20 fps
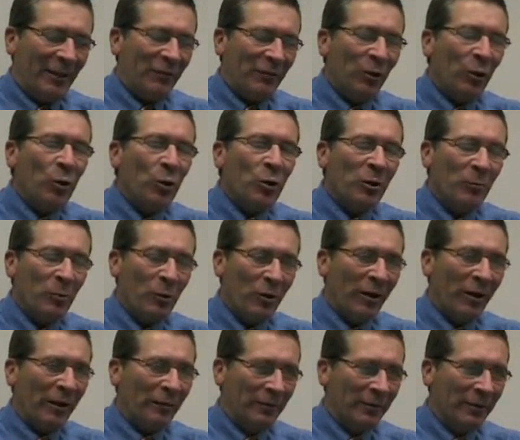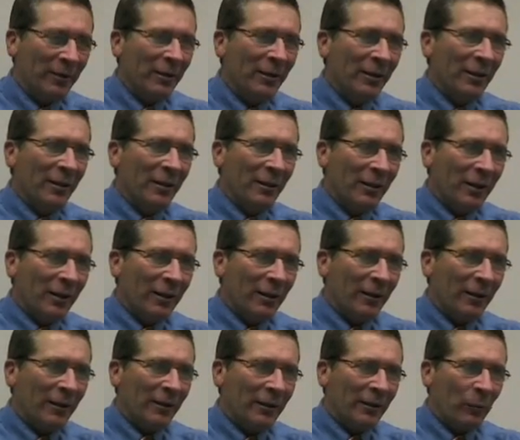know your community.
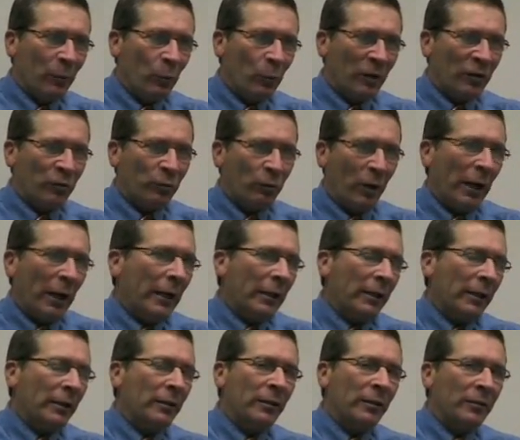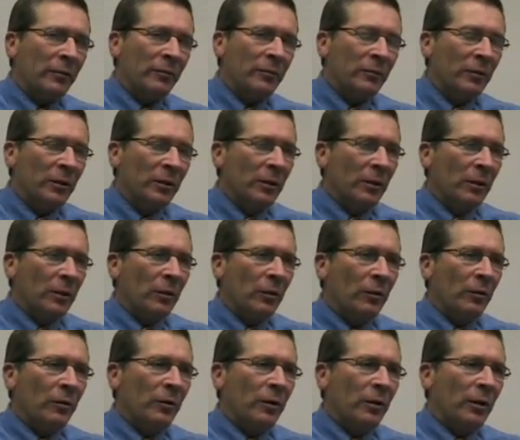What's right in
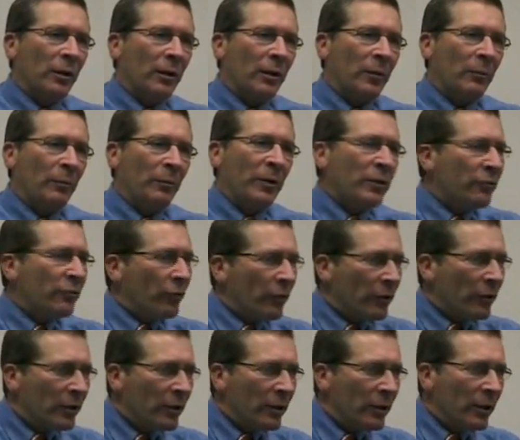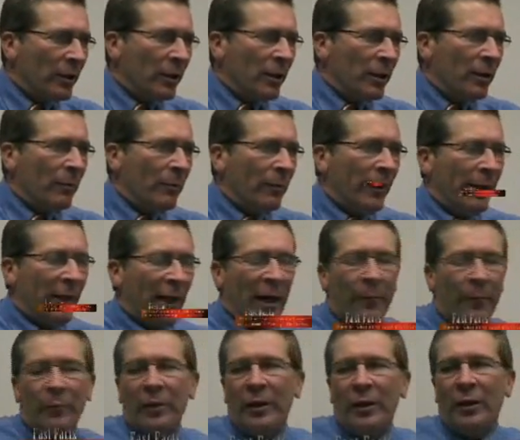Pittsburgh may
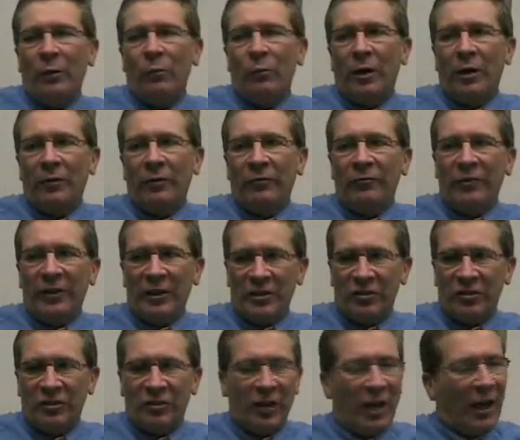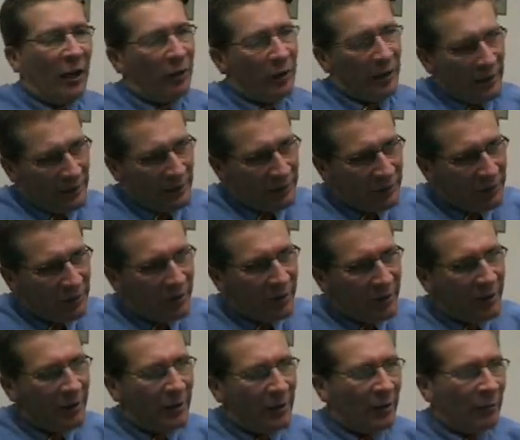not be what fits our needs,
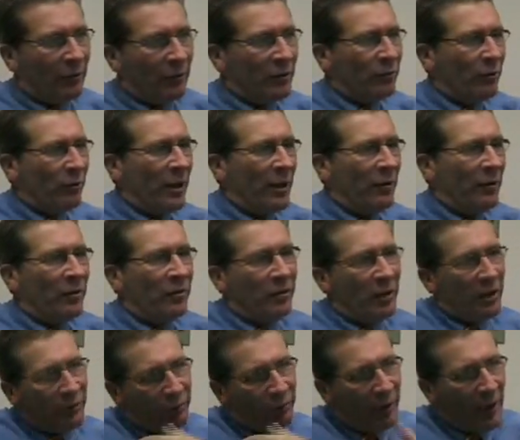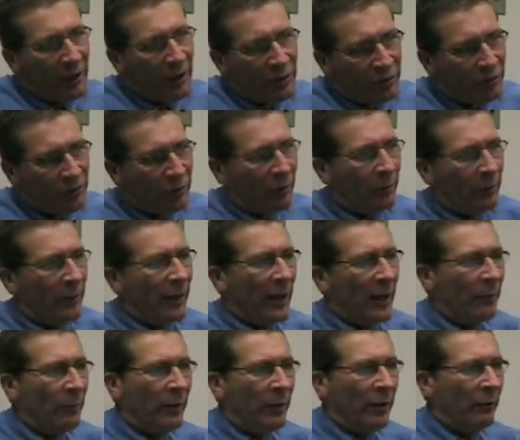and what's right in the city of Rochester may
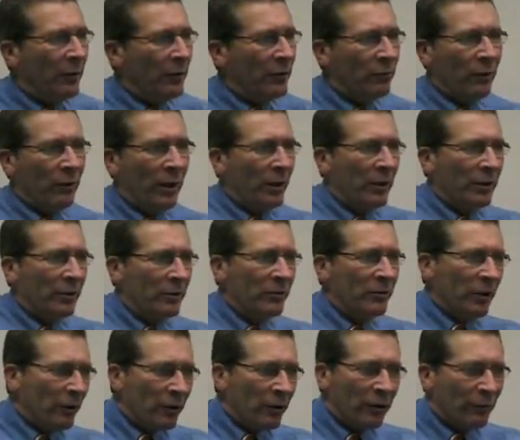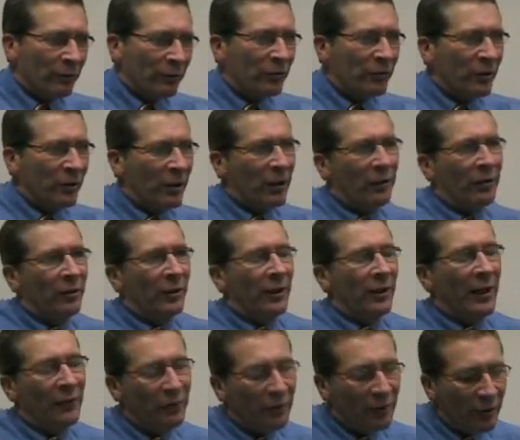not be what's right in Syracuse. You
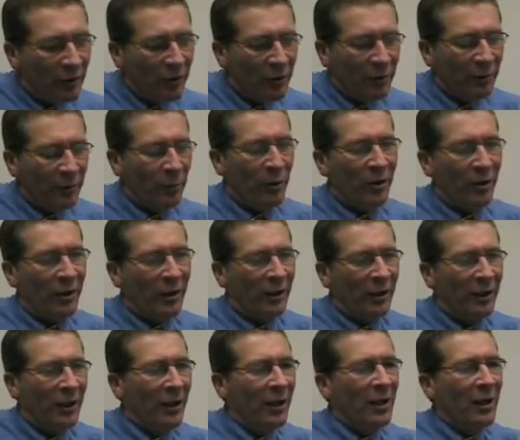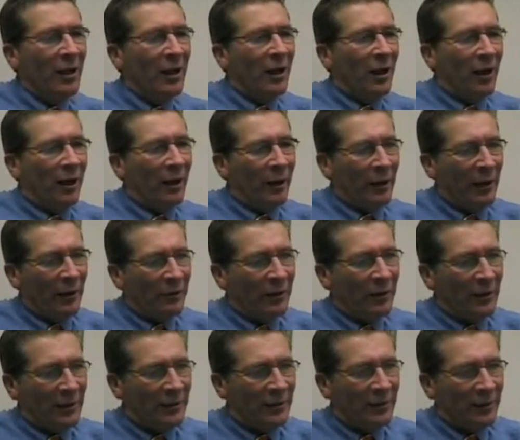have to know your community. You have to
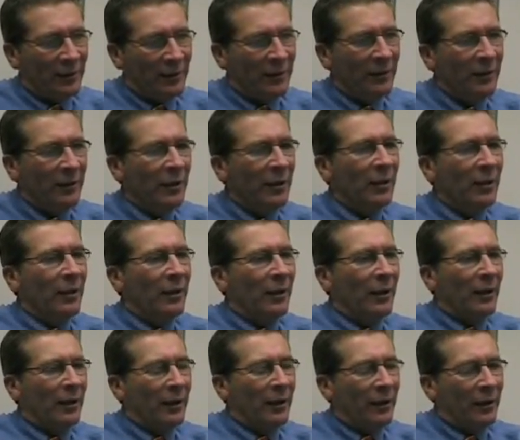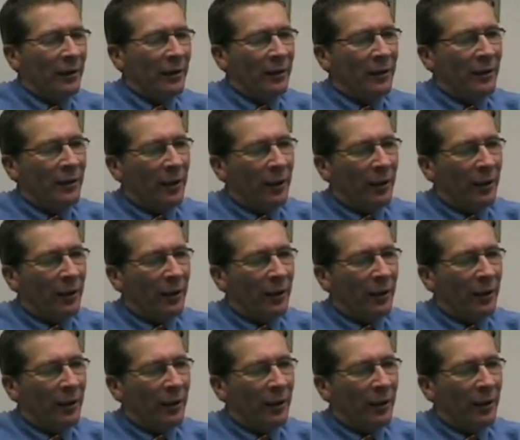listen, and